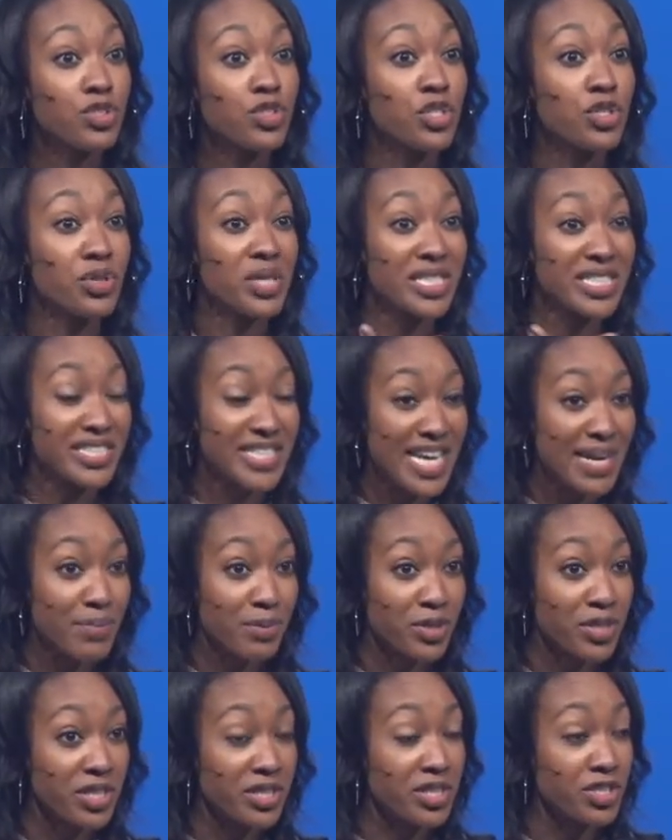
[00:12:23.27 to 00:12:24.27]
to his
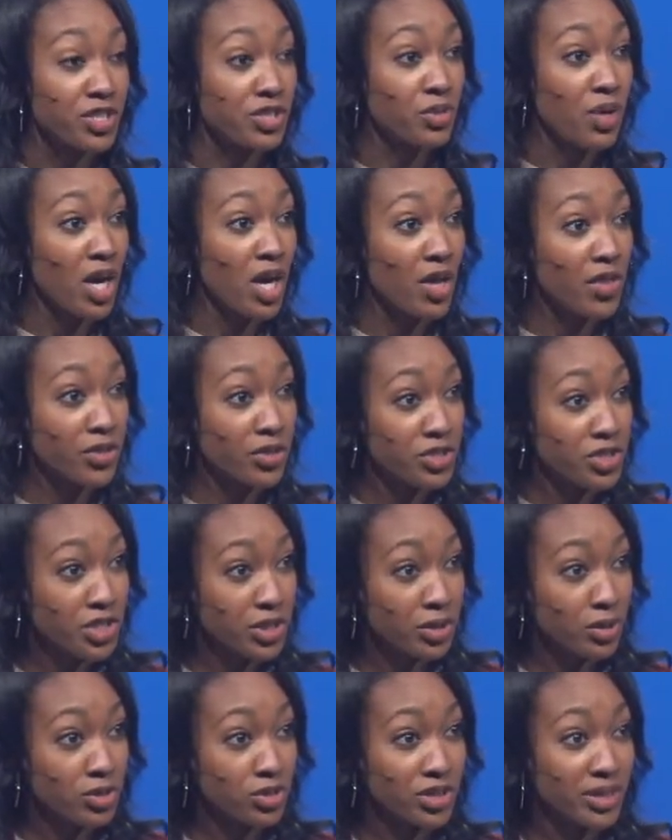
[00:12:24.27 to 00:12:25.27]
neighborhood and to other
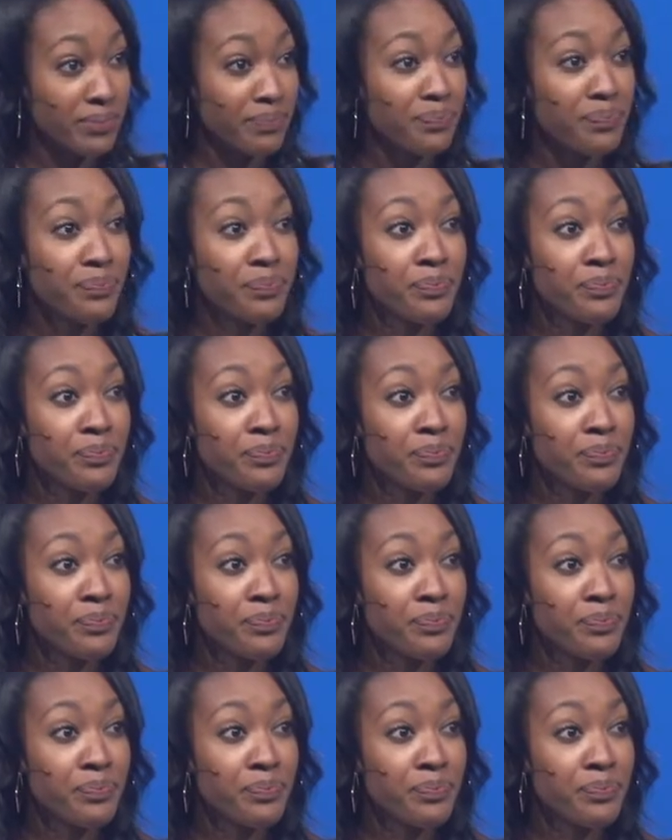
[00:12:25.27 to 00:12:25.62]
children.